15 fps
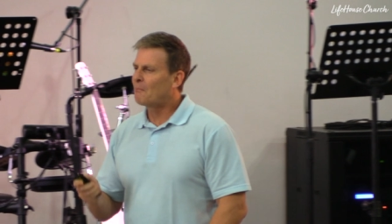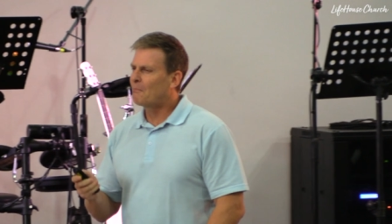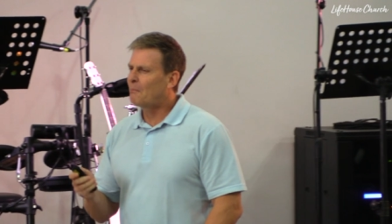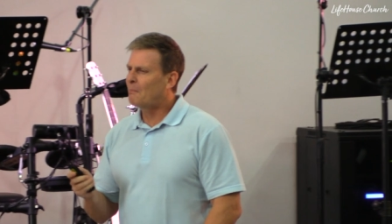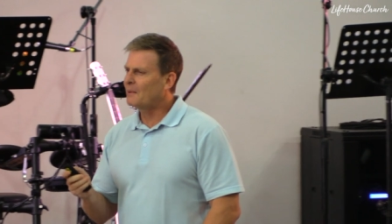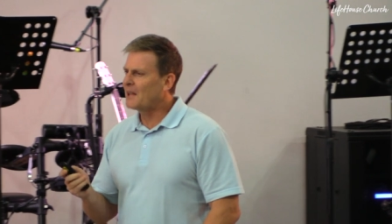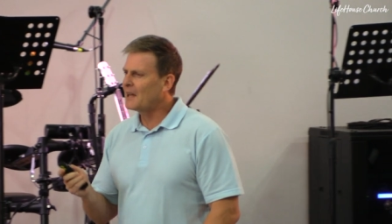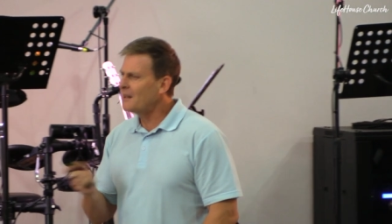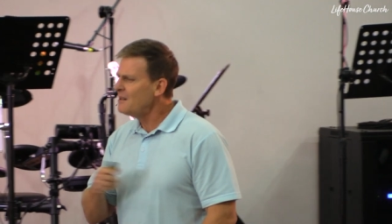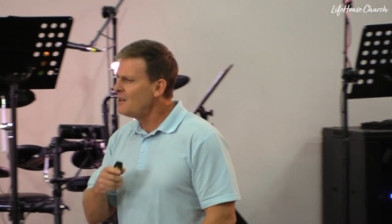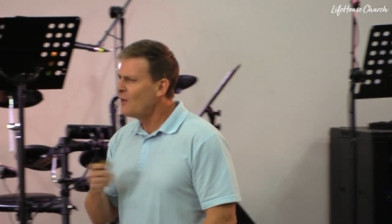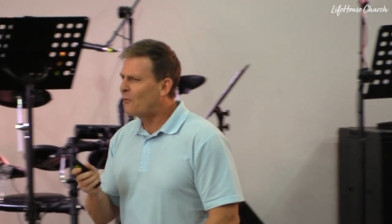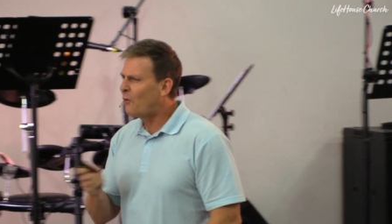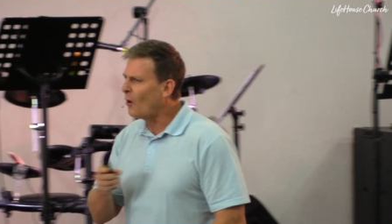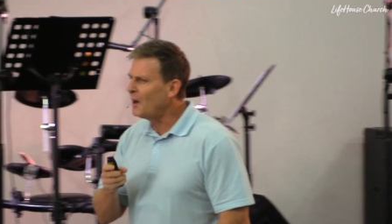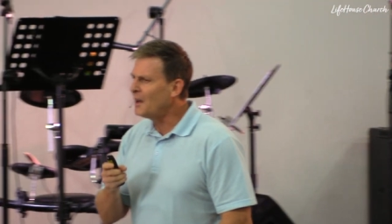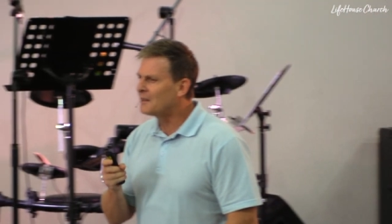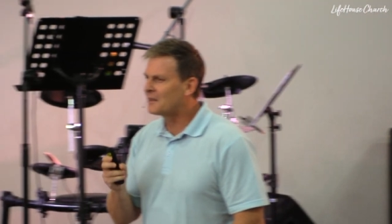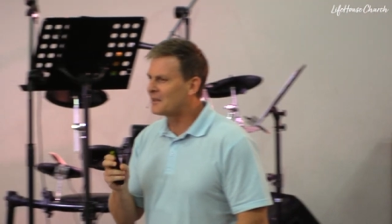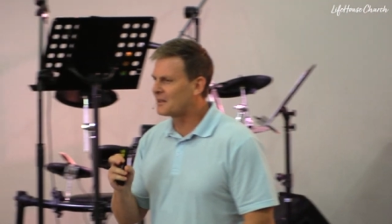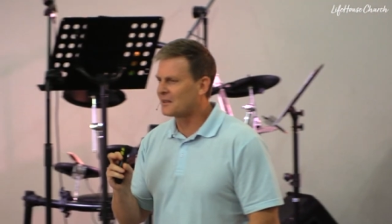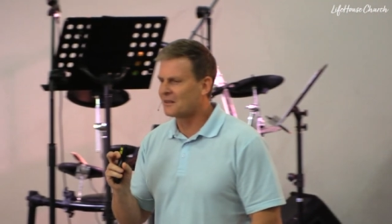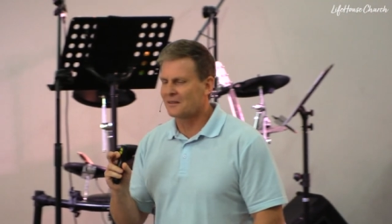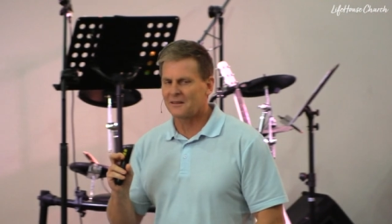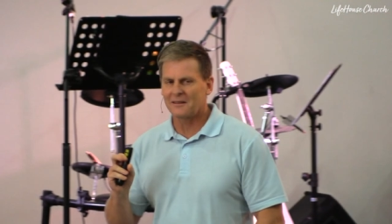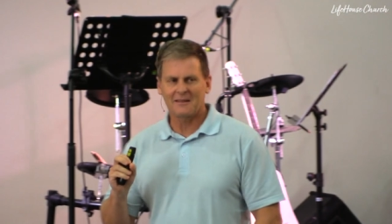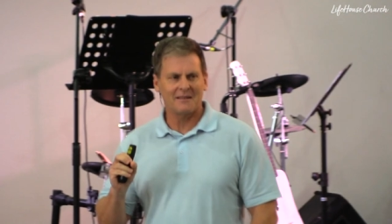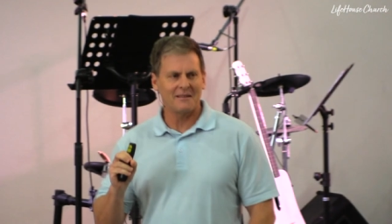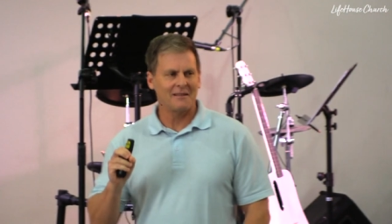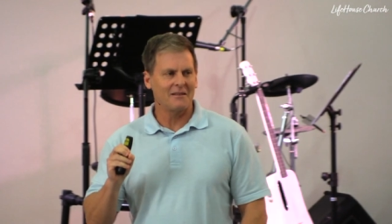but they didn't avoid
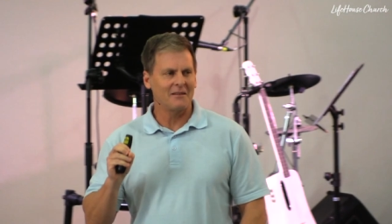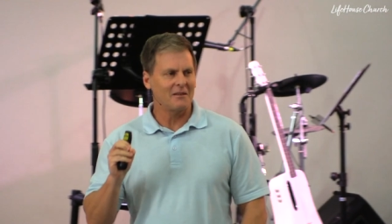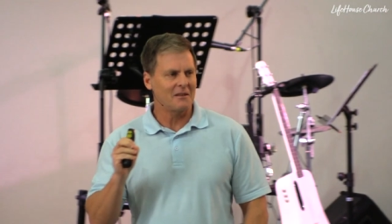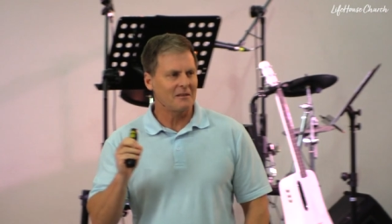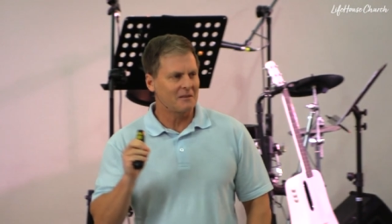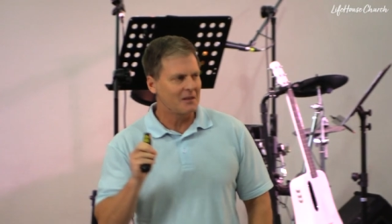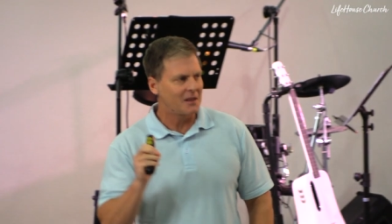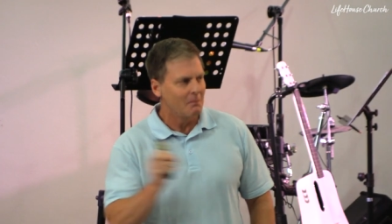the